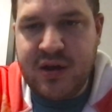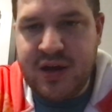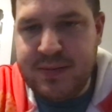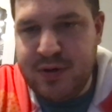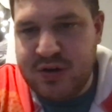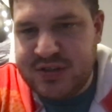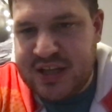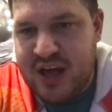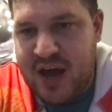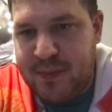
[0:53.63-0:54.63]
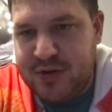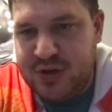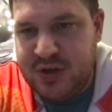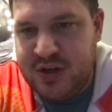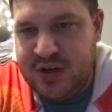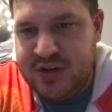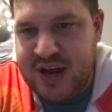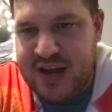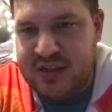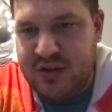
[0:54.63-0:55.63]
and Bills had the opportunity to
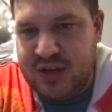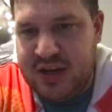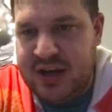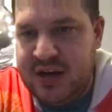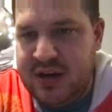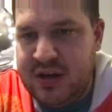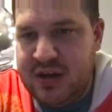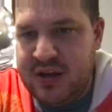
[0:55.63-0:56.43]
take the lead.